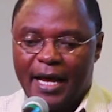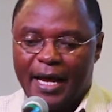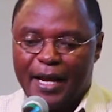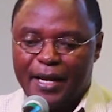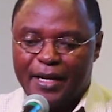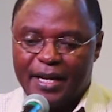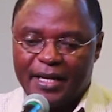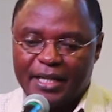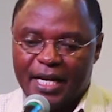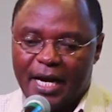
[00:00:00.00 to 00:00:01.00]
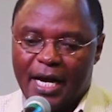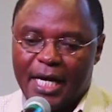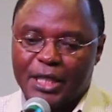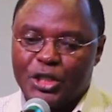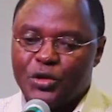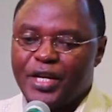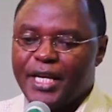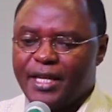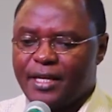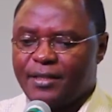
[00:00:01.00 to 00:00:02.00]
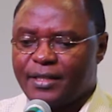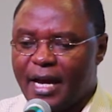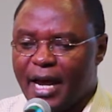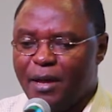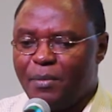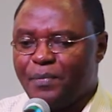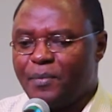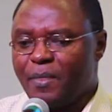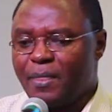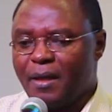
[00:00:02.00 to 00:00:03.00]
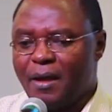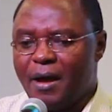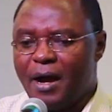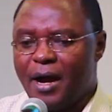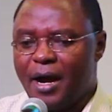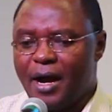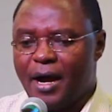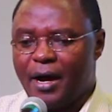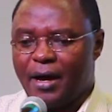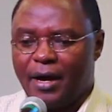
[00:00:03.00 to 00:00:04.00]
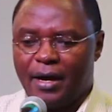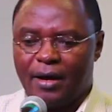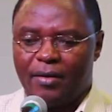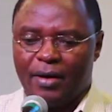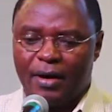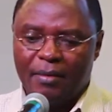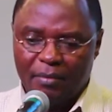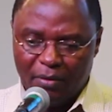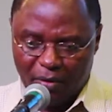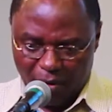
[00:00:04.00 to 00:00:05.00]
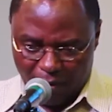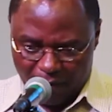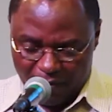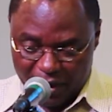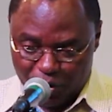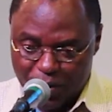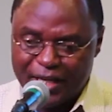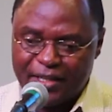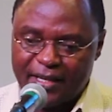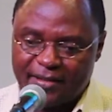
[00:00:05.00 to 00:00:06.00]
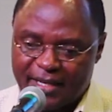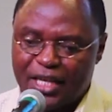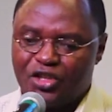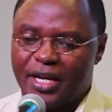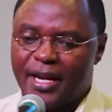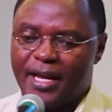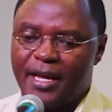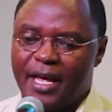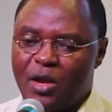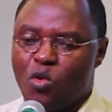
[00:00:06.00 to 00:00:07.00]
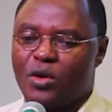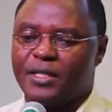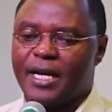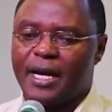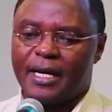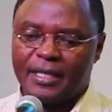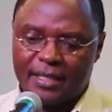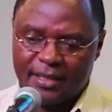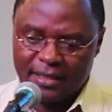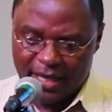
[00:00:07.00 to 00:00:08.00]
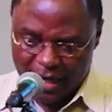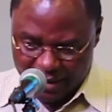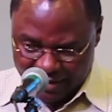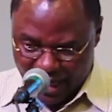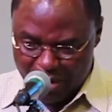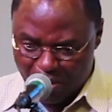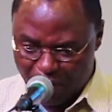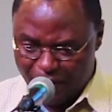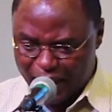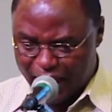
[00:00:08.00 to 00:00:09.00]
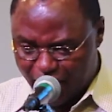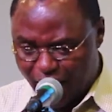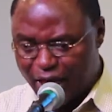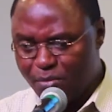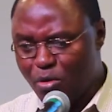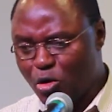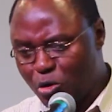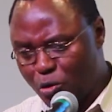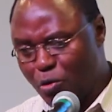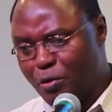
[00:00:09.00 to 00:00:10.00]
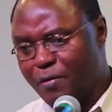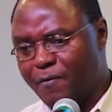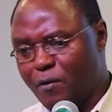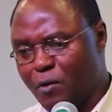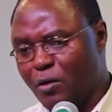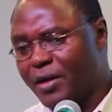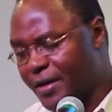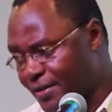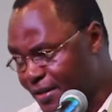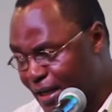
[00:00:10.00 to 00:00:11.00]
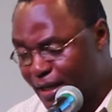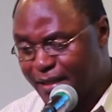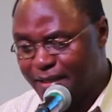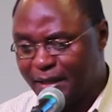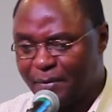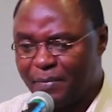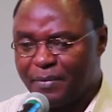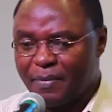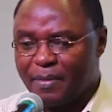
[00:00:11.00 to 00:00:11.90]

And uh, during this time uh, of the twentieth century, it was a time of incredible growth for Christianity.